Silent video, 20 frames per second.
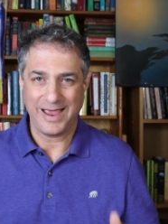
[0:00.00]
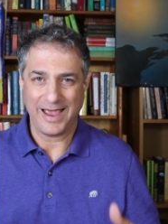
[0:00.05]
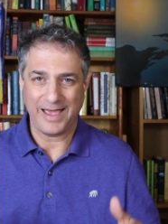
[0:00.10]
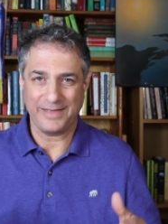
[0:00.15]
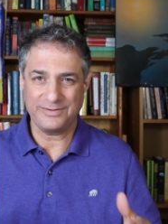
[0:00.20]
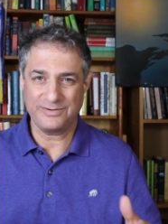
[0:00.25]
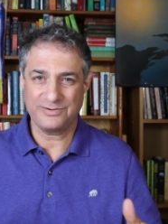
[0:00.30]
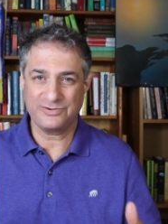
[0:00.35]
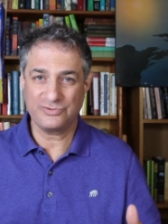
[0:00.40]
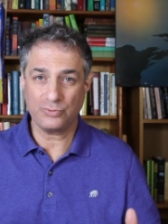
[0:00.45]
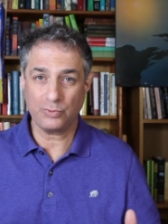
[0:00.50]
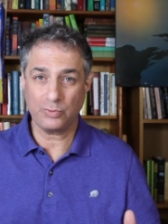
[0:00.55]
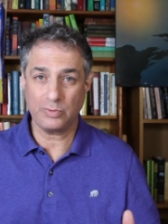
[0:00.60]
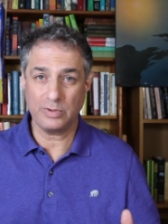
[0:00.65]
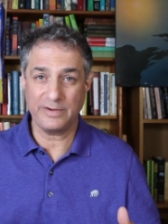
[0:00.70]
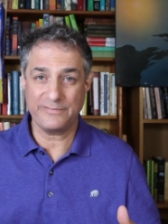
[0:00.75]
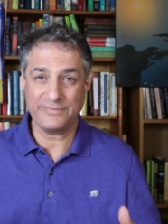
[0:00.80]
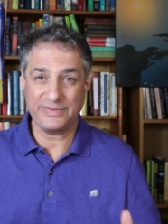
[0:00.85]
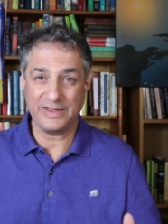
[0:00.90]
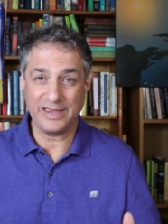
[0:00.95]
And the
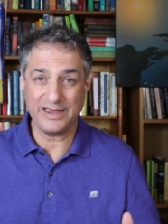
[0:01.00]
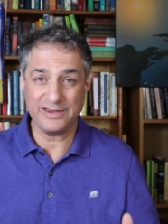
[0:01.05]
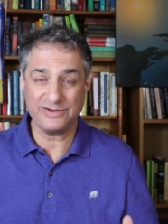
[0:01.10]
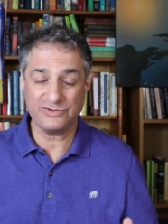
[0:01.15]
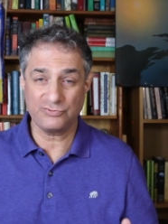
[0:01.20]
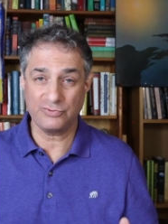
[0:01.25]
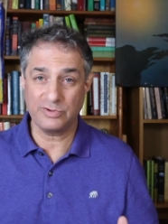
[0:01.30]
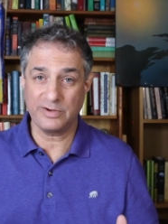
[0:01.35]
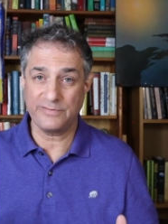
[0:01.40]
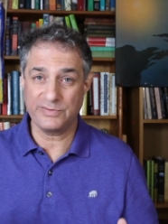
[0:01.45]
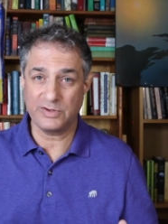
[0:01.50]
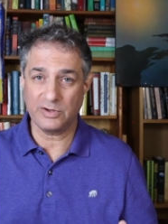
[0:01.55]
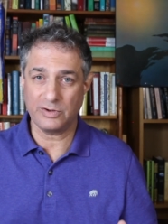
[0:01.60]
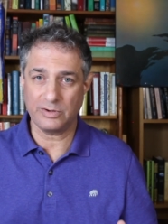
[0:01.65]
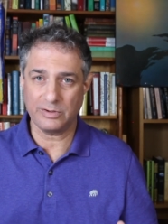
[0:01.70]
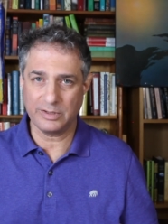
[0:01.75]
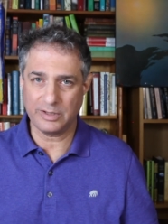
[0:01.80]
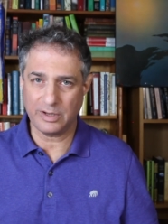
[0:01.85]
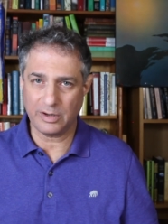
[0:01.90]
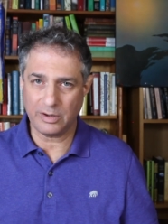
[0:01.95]
story of the history of the
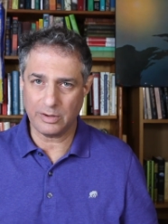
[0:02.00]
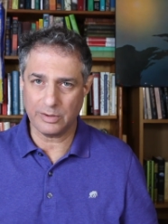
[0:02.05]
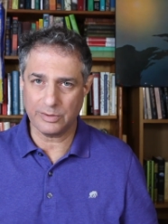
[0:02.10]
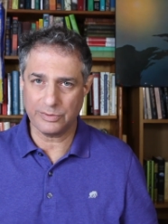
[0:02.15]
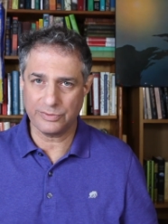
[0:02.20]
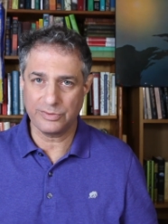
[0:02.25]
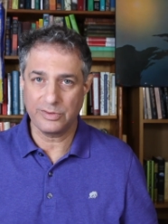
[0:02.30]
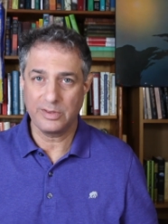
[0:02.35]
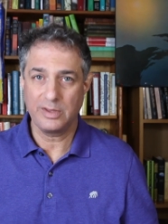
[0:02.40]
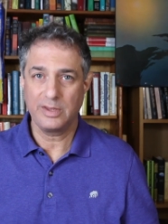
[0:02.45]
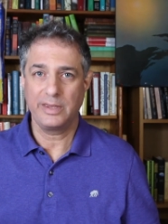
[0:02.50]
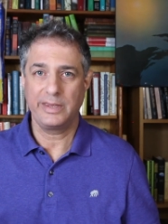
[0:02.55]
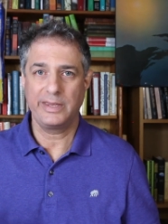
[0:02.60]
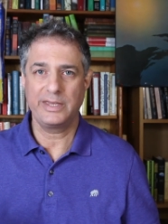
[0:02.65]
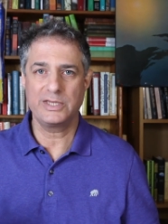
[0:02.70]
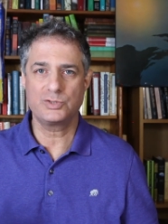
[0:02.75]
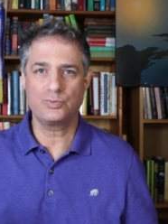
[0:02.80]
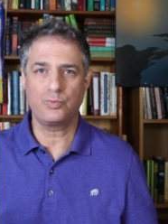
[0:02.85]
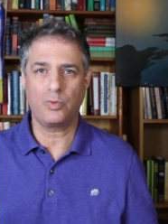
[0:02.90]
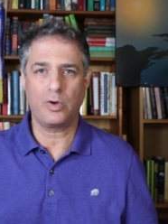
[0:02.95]
early Earth
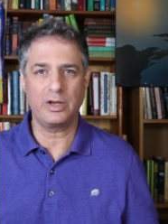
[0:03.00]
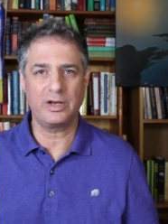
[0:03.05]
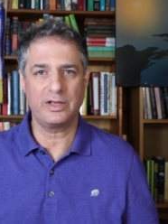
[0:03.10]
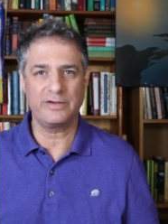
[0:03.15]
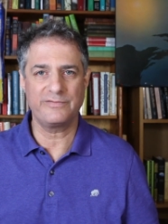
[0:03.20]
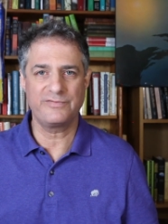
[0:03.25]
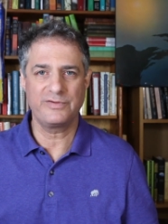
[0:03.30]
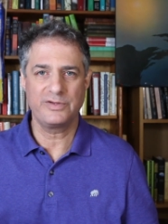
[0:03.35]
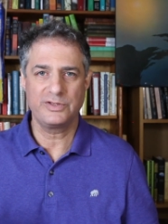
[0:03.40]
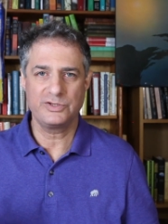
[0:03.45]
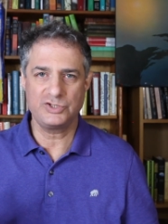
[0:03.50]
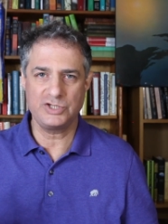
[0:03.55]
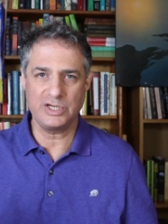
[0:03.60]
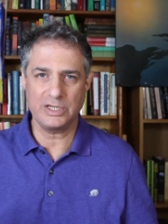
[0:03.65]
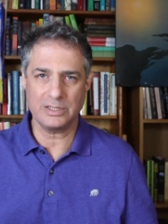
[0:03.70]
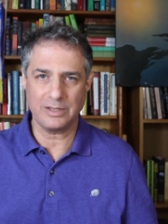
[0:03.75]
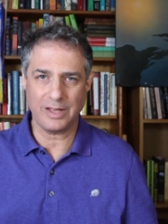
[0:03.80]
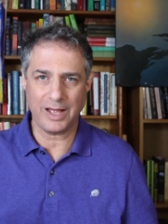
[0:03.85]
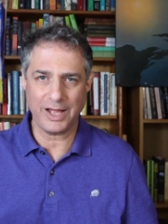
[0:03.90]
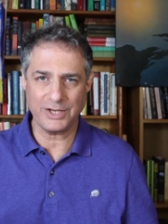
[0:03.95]
is one of
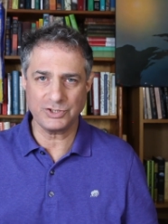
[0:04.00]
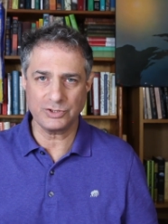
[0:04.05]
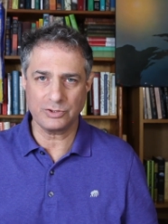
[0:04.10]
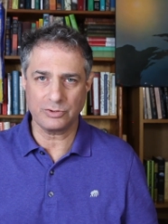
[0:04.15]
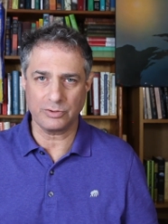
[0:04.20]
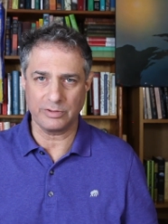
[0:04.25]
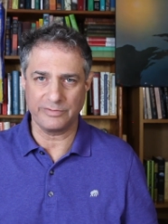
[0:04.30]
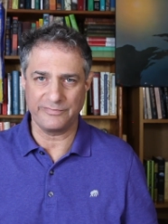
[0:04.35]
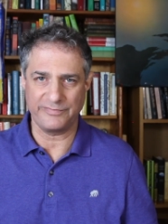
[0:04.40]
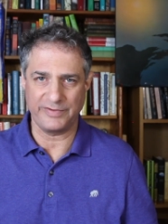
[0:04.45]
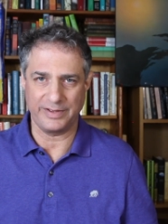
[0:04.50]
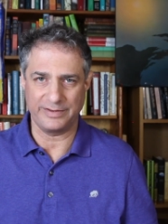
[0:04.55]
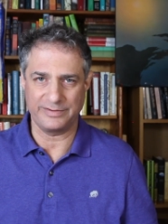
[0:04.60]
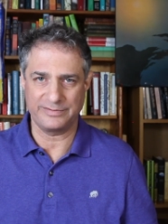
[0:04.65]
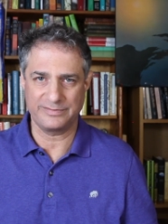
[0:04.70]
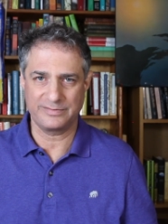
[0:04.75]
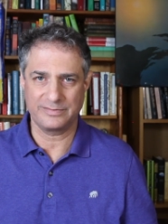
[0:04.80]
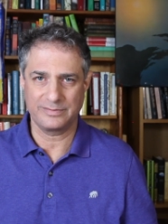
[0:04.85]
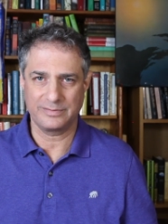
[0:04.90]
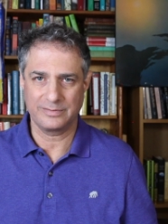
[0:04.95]
geological
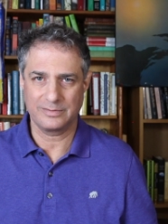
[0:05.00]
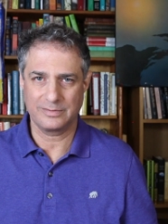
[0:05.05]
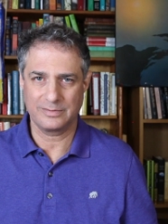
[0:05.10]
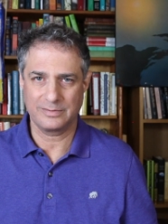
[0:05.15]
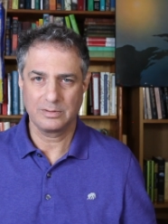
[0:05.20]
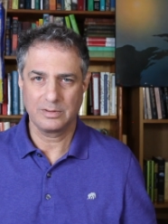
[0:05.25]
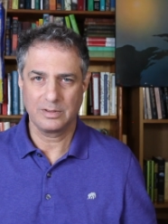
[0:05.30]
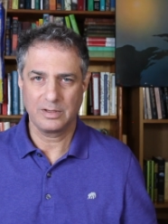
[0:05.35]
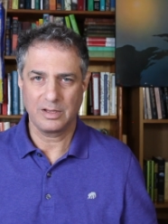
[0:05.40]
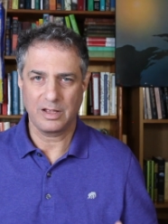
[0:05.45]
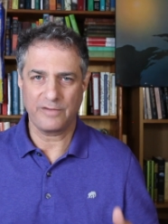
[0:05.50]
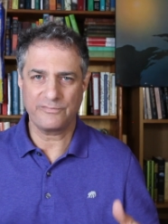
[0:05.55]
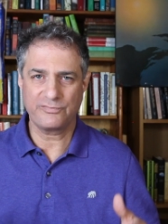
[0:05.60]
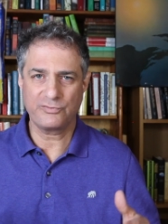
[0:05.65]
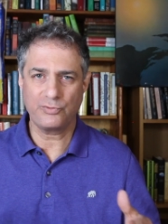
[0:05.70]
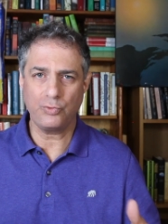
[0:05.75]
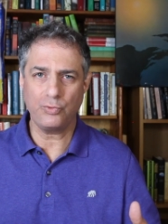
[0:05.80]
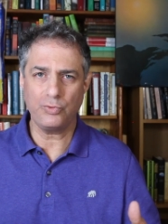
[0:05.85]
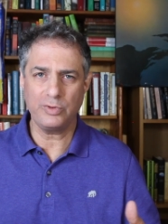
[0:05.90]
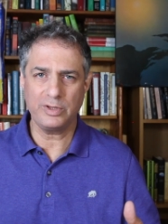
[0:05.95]
events, of
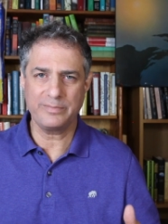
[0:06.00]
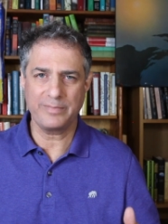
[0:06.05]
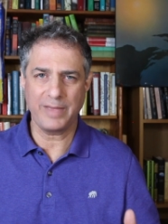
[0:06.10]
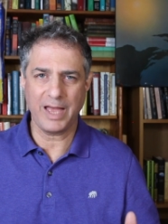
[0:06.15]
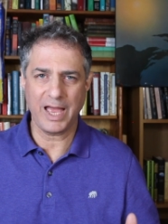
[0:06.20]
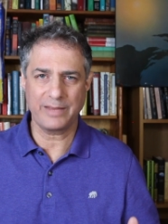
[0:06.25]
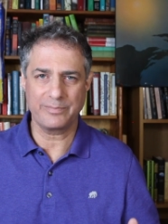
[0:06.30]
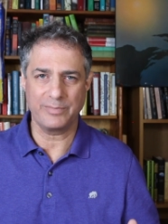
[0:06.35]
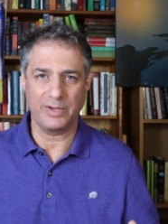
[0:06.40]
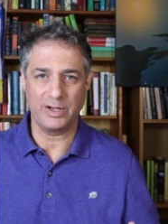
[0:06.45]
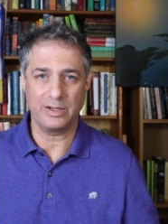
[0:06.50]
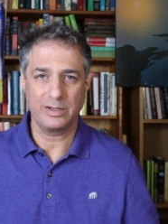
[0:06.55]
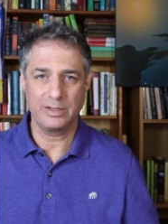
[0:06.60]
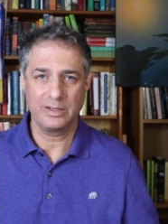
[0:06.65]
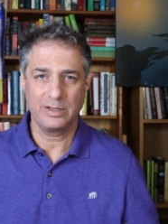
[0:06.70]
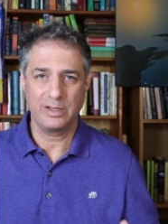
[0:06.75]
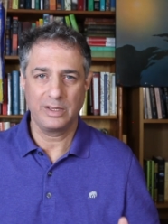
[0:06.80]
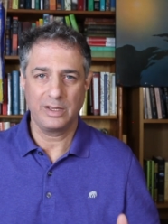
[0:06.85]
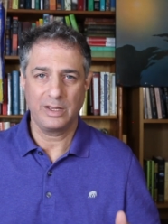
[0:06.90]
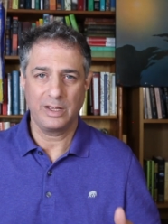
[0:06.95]
cooling magma,
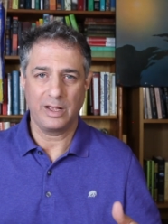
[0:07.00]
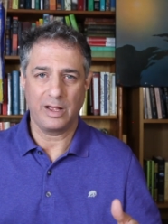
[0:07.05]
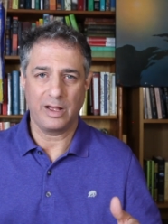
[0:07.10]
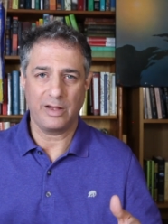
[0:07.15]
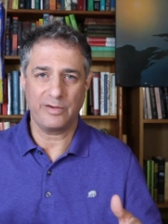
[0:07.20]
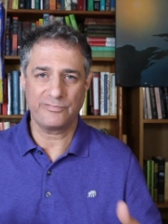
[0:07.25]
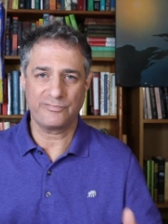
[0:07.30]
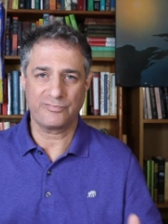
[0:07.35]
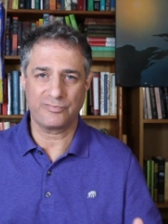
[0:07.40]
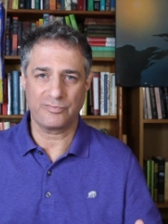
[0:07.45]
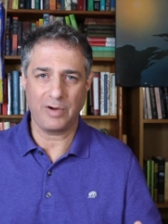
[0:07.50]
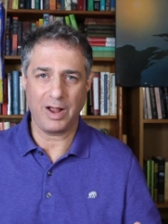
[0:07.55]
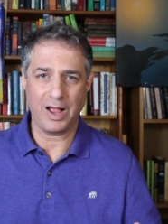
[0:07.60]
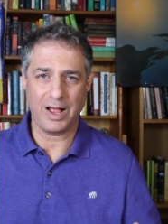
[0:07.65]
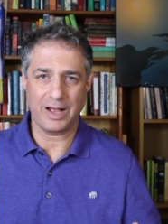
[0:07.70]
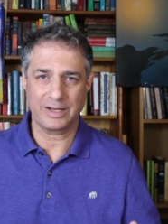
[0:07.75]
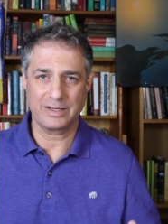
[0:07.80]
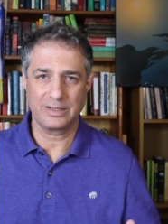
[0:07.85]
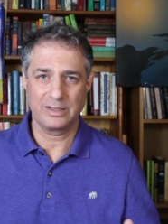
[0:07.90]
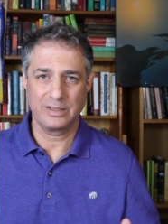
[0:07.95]
of
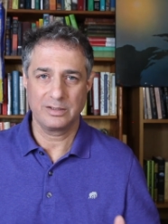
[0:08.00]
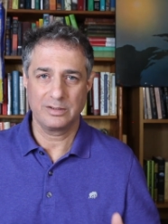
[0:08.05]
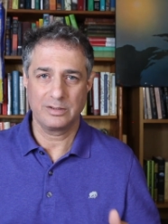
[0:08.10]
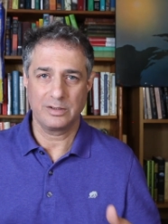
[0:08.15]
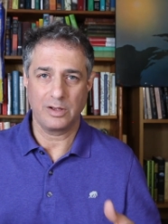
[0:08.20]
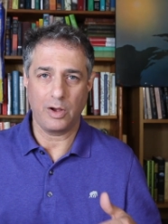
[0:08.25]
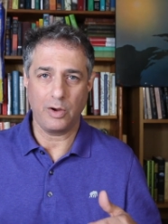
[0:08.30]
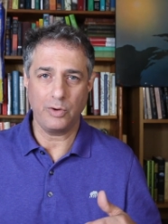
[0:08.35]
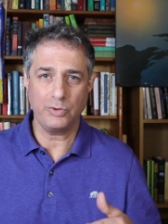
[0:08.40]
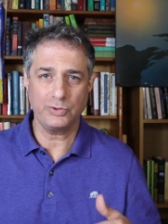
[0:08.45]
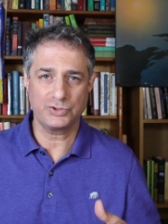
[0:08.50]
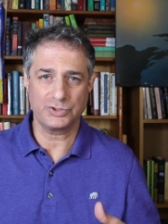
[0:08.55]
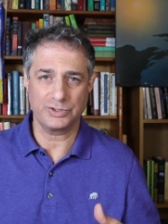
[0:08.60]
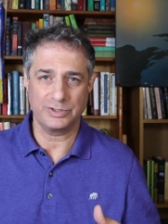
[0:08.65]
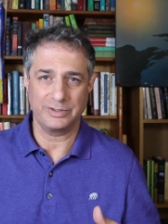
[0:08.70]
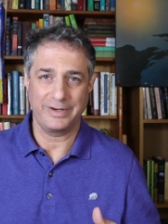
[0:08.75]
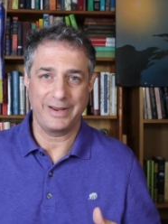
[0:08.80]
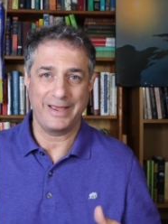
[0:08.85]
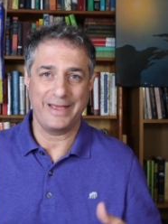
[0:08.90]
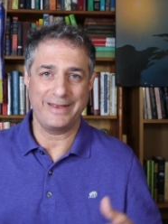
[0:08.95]
rock,
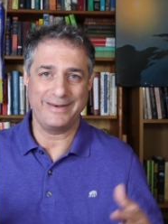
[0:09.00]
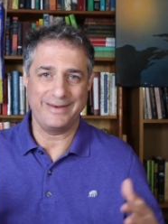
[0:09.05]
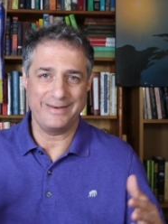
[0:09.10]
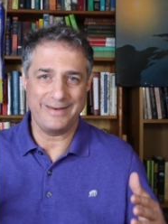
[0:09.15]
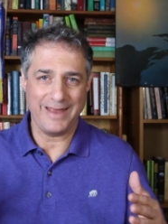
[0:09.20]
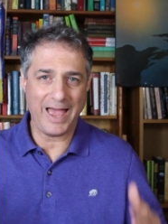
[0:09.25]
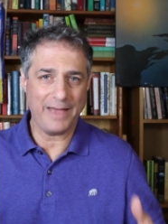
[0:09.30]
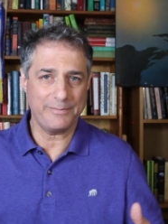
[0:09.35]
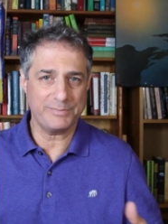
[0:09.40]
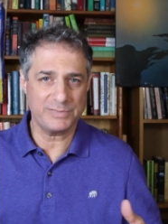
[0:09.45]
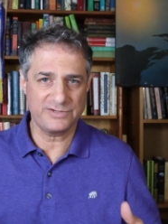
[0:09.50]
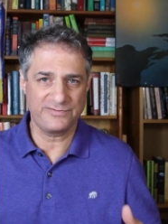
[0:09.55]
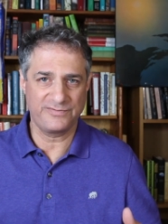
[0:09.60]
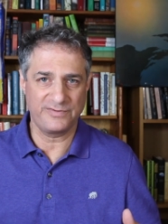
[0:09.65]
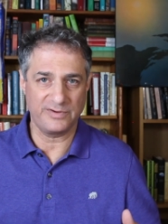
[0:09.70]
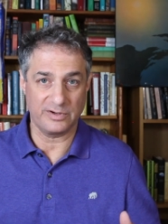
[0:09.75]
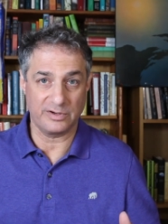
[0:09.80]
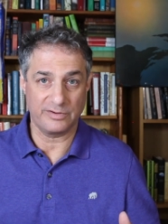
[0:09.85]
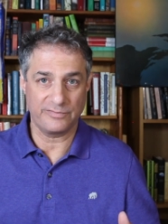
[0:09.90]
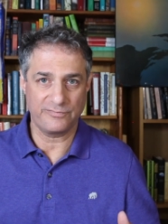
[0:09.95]
ocean, and
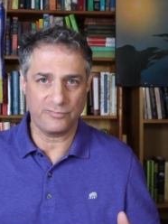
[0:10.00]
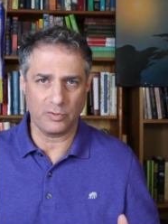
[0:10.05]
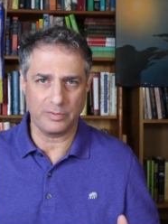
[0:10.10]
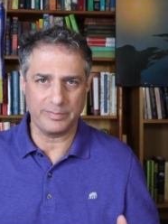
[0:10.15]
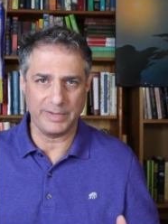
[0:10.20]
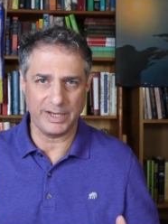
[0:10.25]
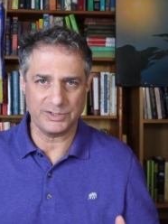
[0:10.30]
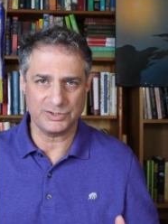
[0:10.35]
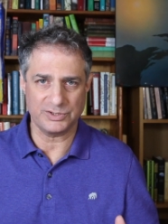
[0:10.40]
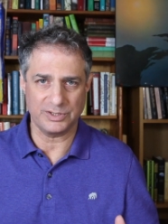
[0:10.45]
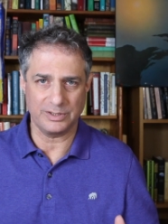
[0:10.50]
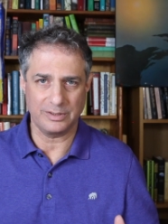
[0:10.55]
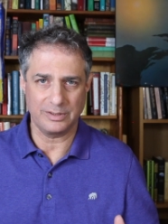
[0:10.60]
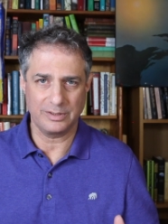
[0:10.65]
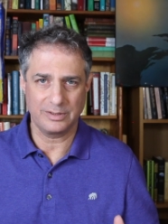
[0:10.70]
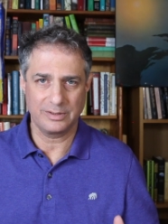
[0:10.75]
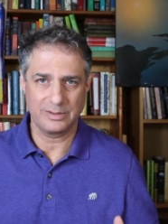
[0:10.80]
atmosphere formation.